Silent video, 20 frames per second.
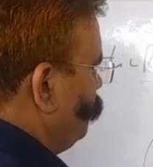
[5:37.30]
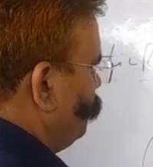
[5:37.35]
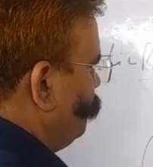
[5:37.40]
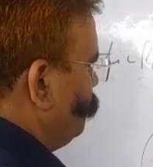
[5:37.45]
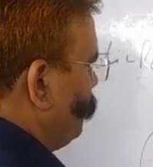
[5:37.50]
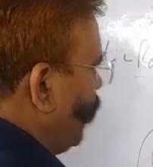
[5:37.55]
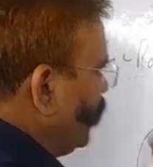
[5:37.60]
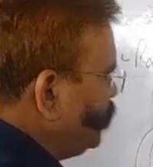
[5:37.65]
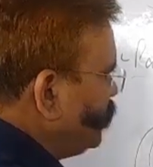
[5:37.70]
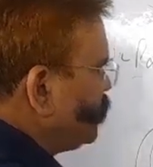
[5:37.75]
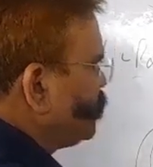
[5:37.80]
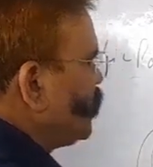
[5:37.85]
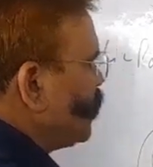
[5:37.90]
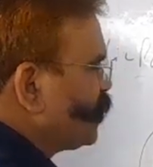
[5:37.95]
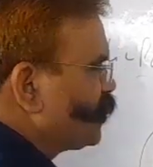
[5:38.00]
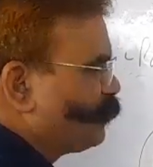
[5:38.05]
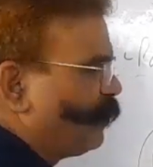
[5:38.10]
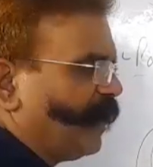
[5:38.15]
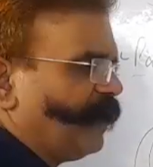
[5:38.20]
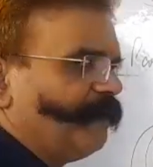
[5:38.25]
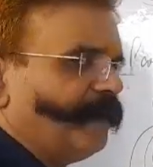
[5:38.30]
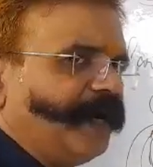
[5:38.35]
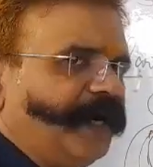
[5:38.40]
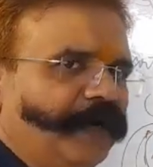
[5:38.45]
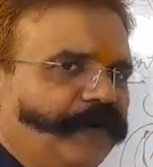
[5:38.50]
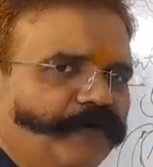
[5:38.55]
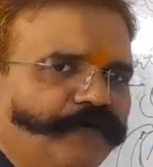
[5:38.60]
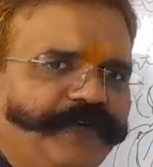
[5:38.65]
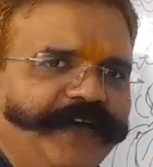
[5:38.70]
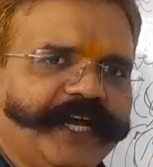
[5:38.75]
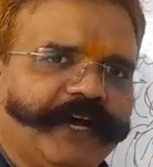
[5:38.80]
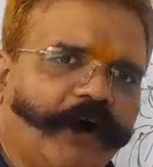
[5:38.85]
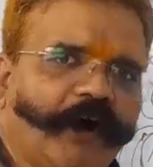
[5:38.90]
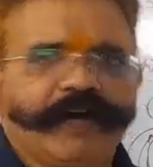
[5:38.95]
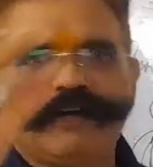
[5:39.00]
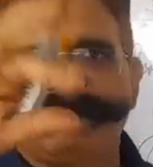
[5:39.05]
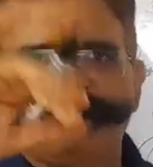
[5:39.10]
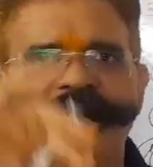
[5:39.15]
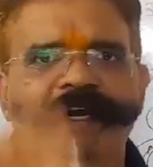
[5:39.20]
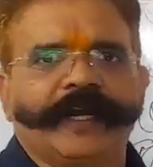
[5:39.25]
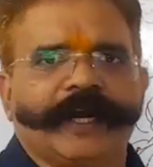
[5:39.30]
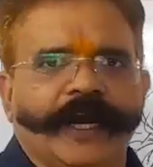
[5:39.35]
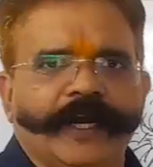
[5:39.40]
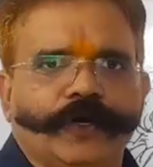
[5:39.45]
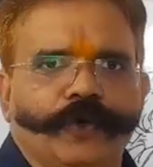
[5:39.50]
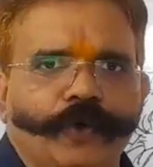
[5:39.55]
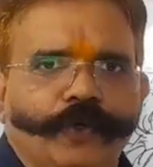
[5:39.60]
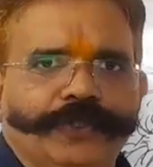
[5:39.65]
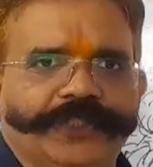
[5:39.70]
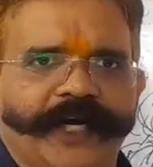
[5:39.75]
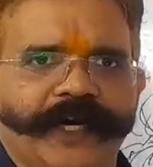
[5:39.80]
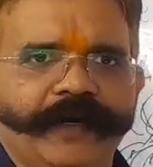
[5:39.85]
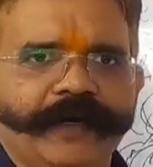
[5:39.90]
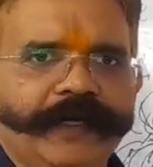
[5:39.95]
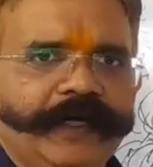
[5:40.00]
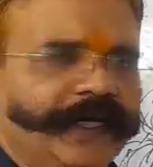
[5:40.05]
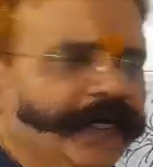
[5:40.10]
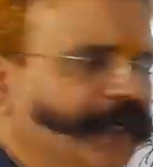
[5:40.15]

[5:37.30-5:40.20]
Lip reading: by this experiment we got one conclusion: